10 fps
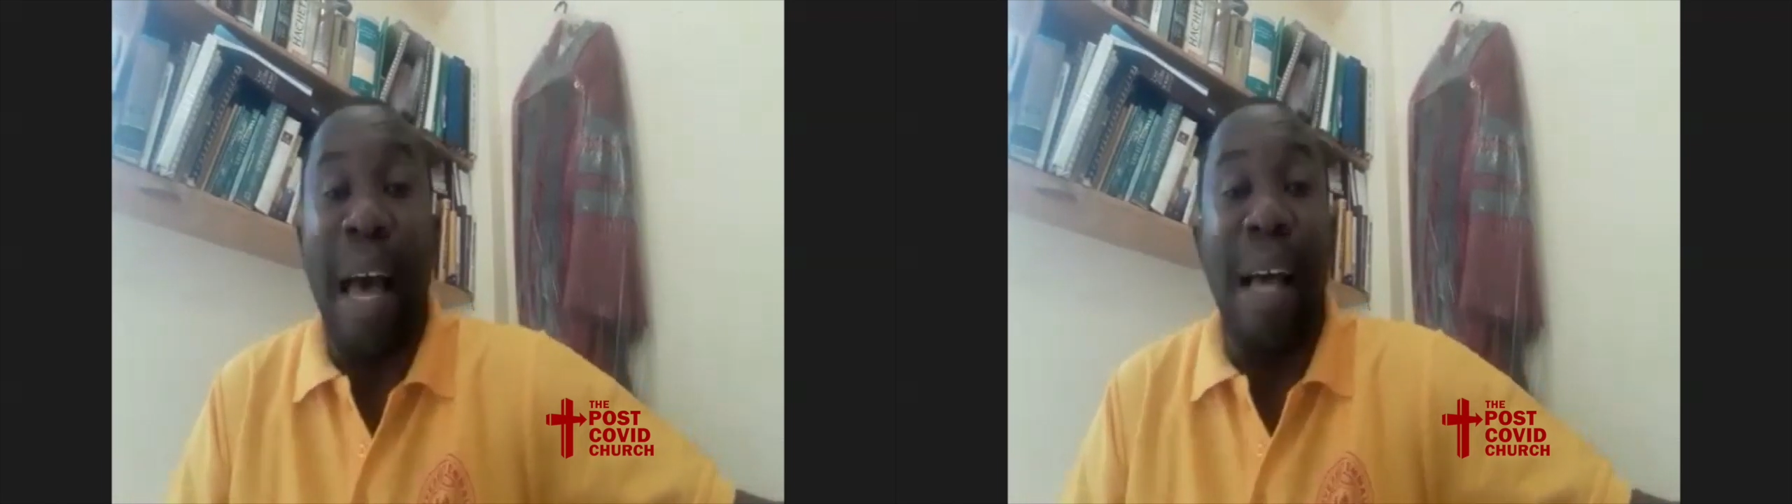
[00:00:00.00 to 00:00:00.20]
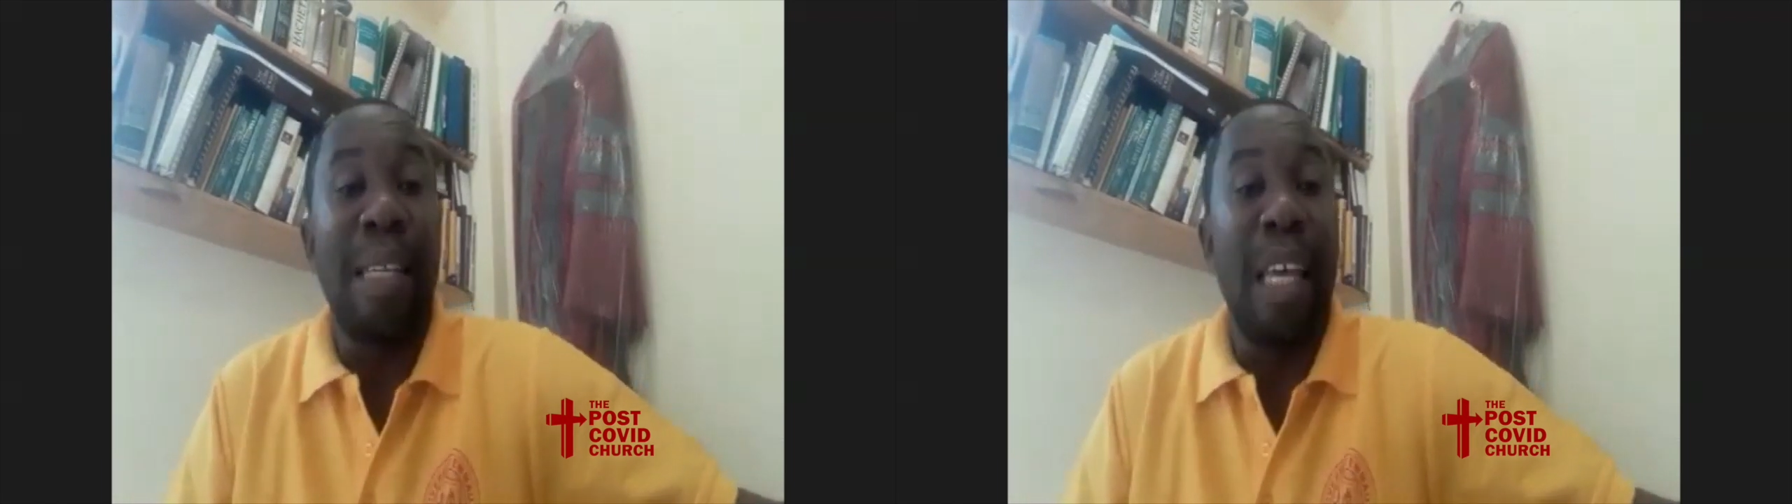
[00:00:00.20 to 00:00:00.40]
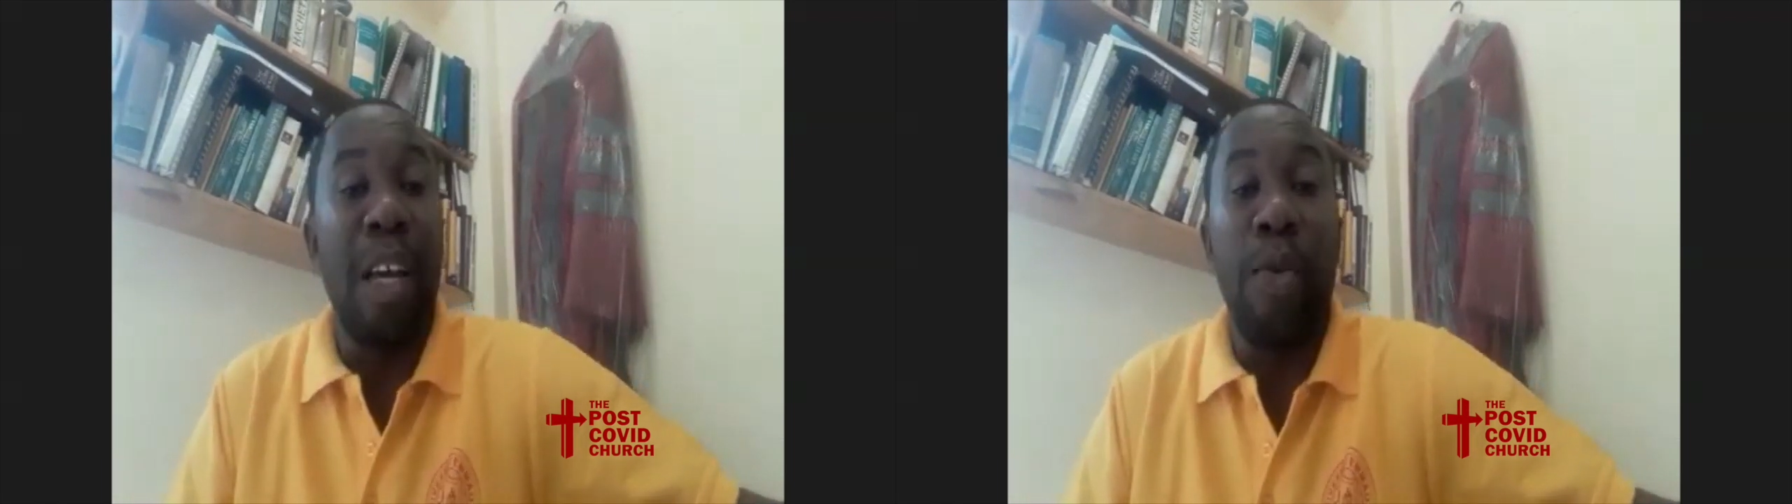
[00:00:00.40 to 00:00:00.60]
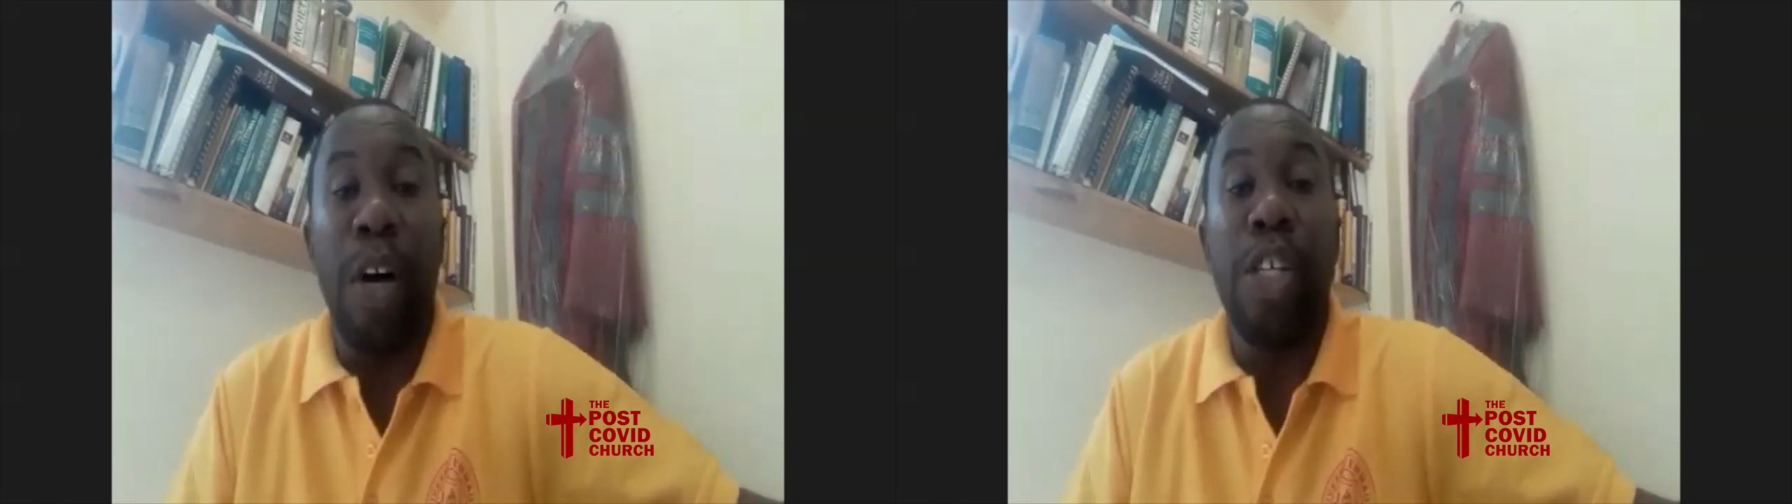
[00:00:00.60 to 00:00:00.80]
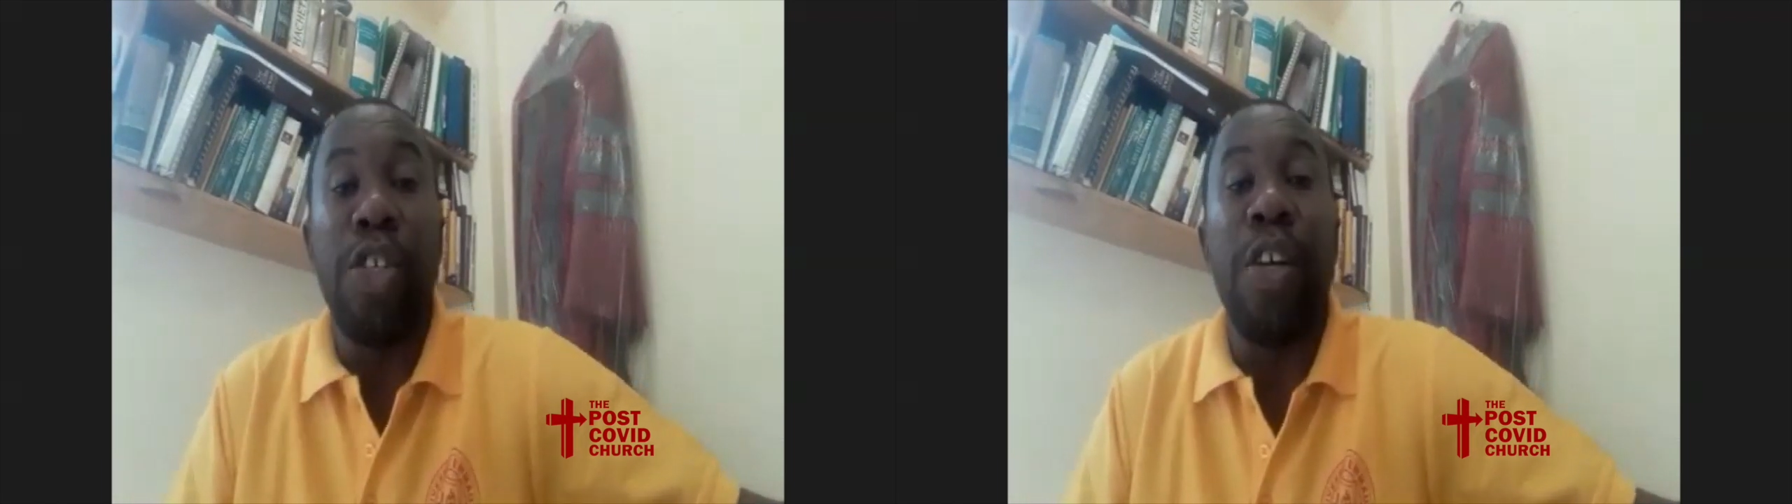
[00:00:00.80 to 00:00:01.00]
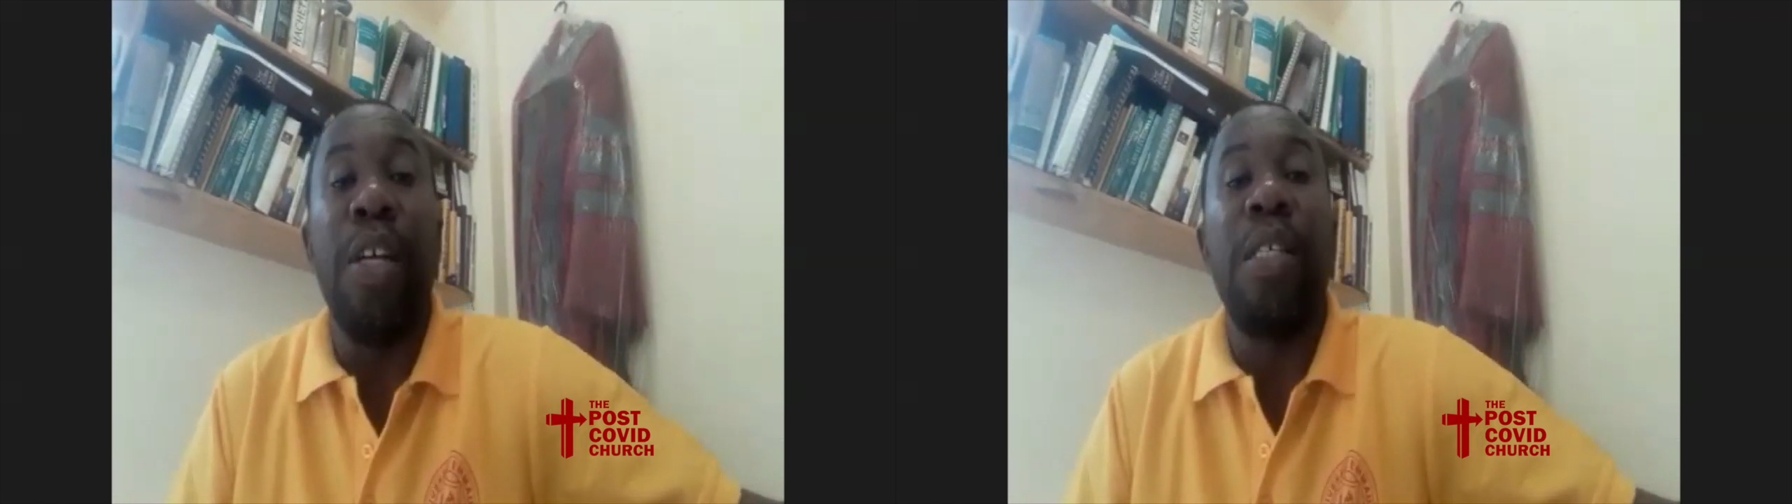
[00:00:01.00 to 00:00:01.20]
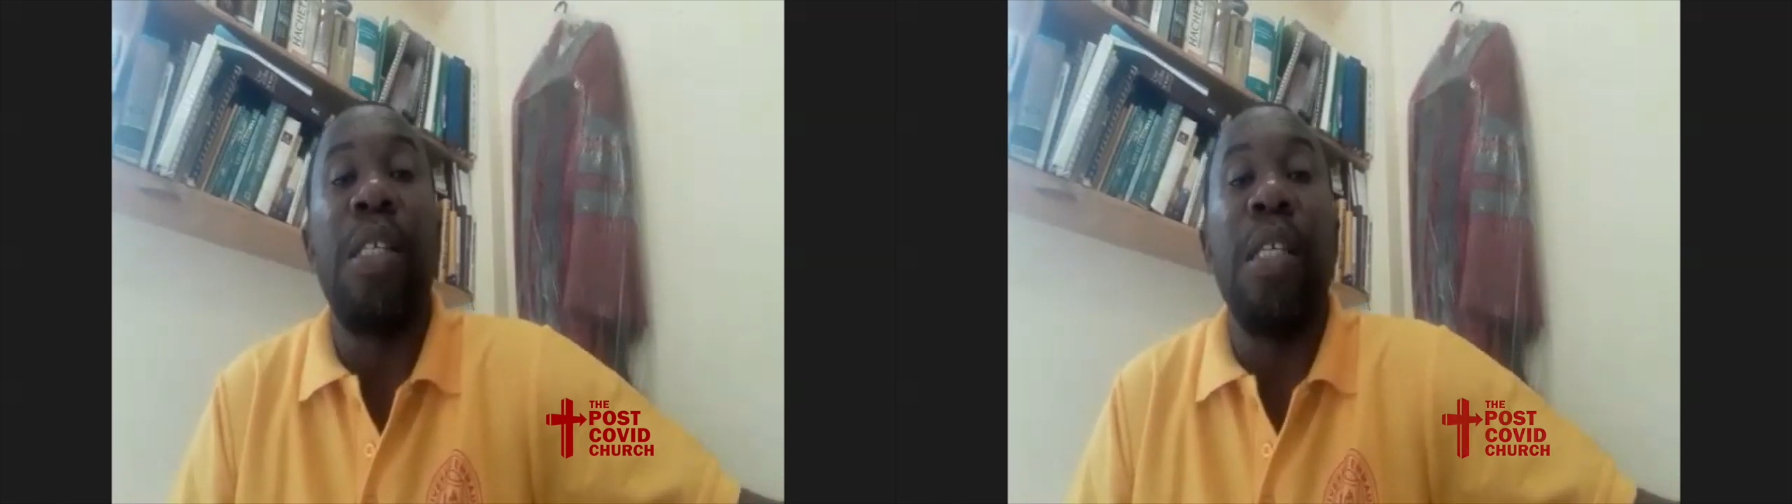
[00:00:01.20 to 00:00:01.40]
asking questions.